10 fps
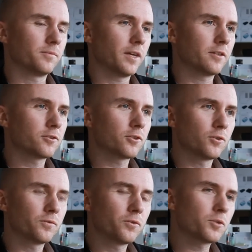And
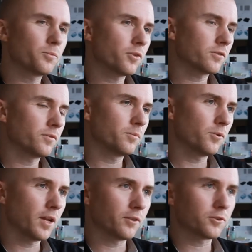so future products from
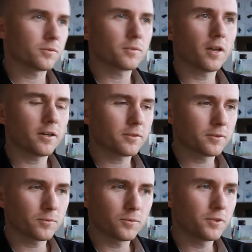Bluelounge,
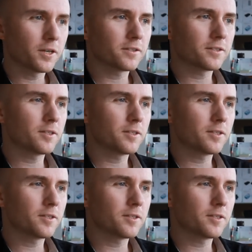you're going